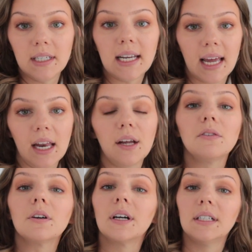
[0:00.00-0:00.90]
to get if
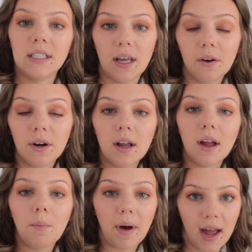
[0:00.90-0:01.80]
you're considering
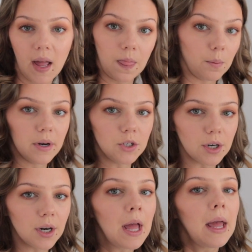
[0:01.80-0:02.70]
buying the printer,